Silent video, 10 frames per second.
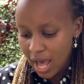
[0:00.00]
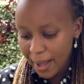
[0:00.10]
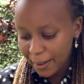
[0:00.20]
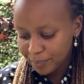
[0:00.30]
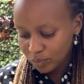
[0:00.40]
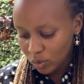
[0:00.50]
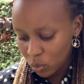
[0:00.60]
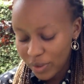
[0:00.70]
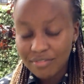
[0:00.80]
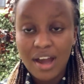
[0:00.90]
Um,
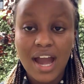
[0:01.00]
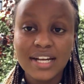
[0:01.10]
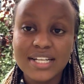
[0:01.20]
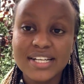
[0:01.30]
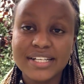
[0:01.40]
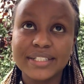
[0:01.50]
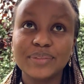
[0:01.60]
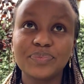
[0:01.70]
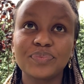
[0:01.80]
we've had a,